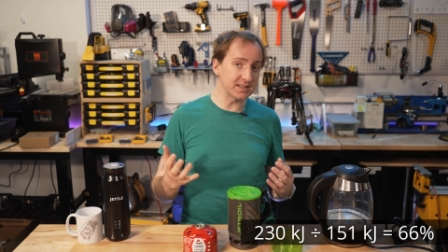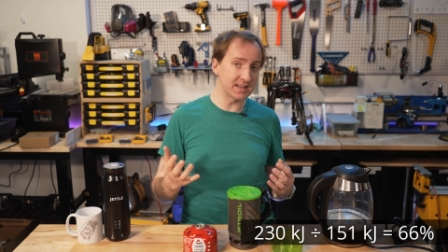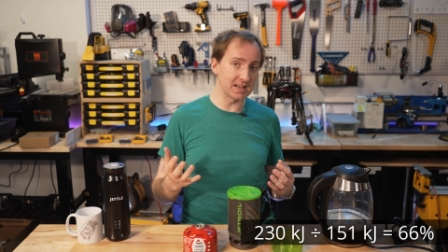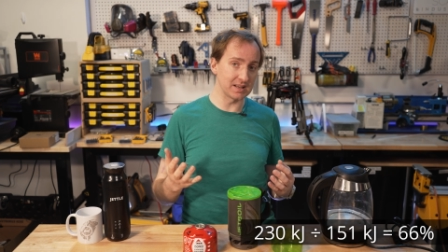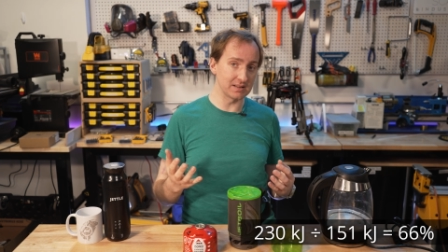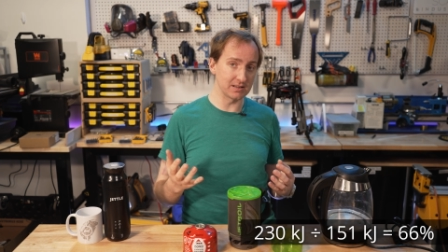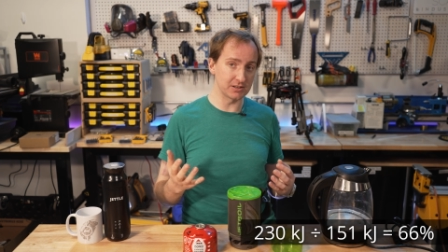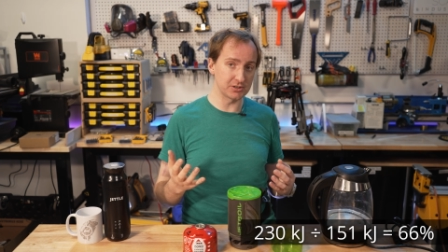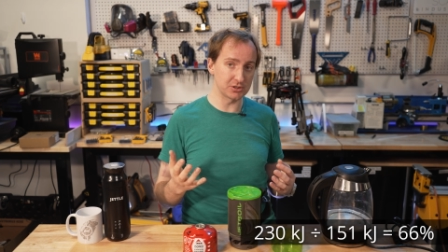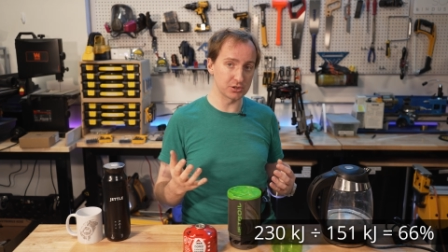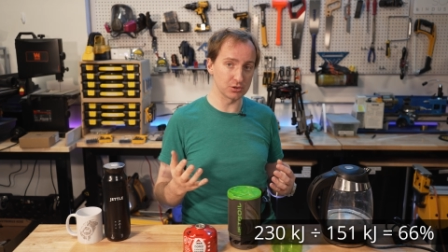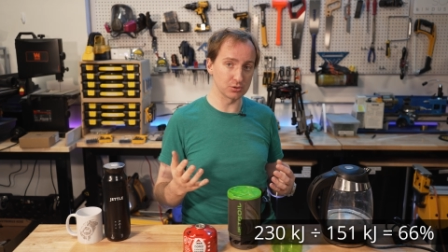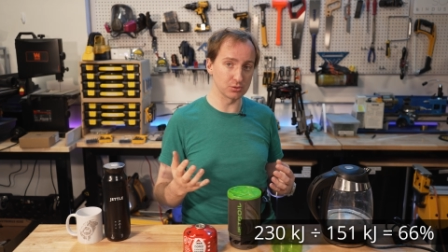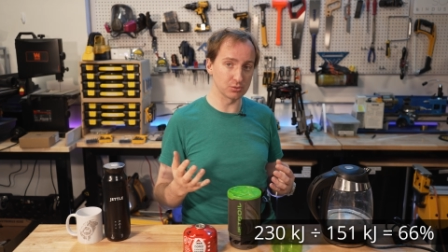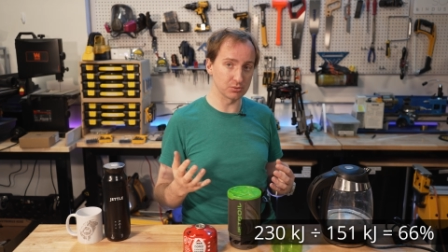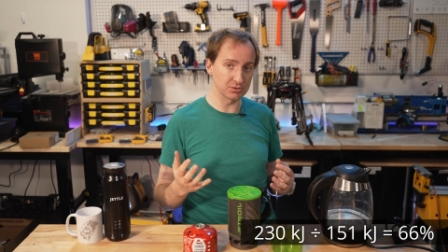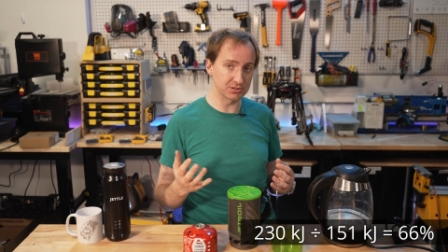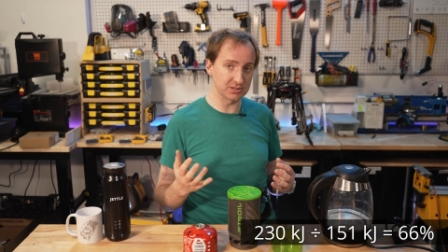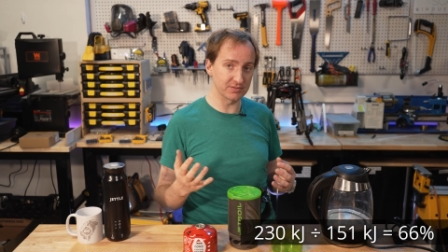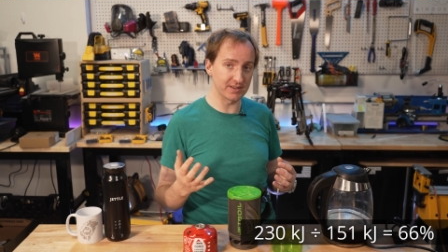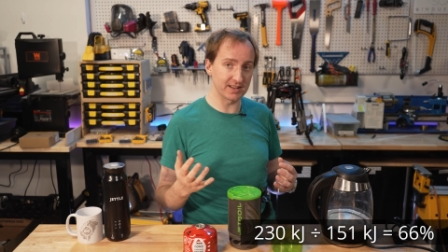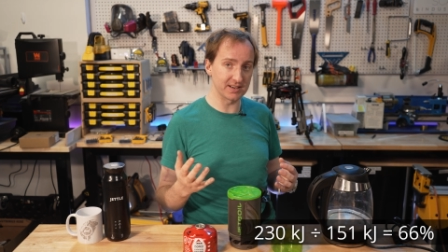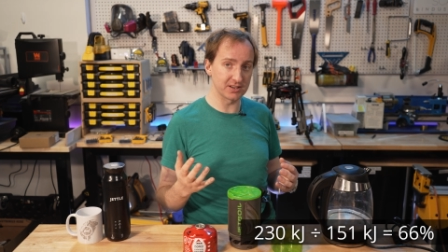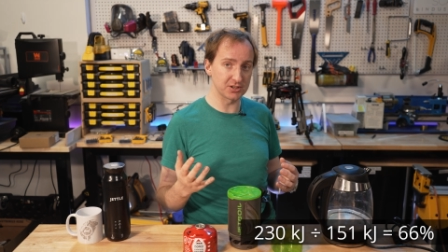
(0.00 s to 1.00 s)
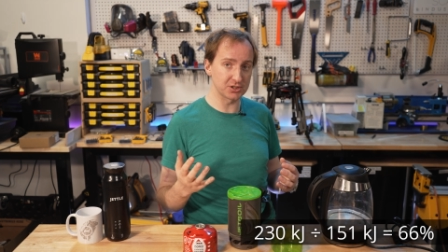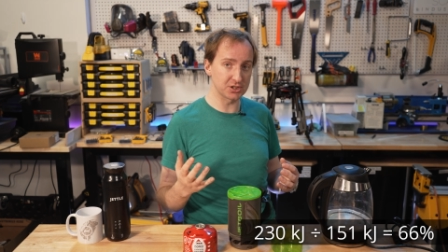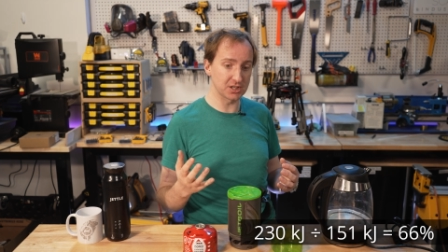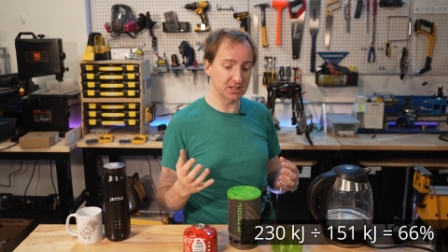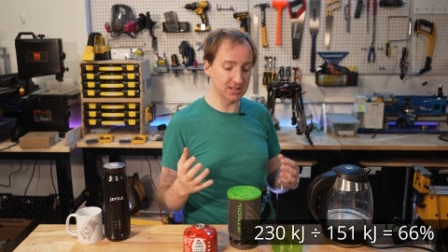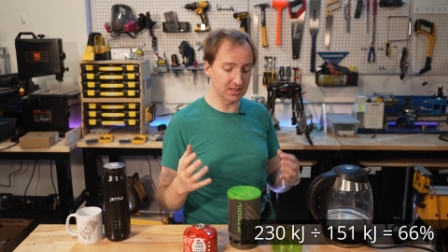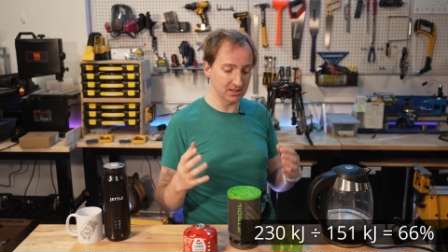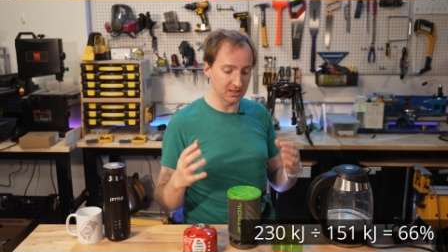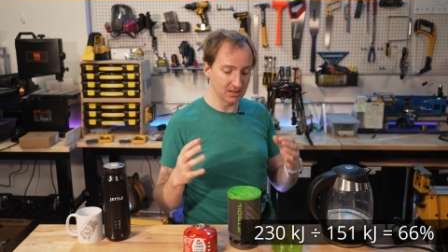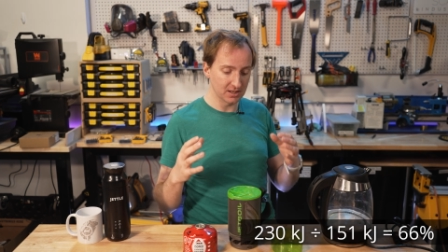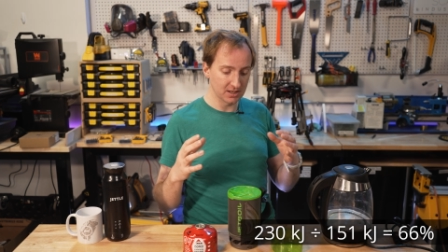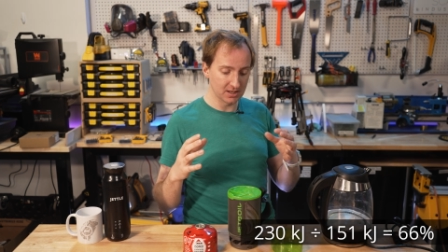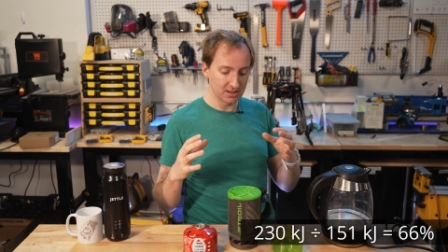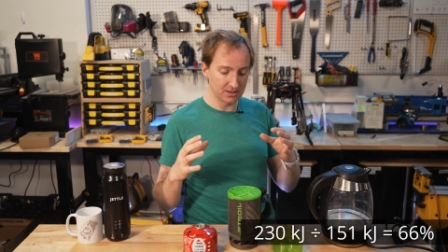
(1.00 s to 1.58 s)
kilojoules of energy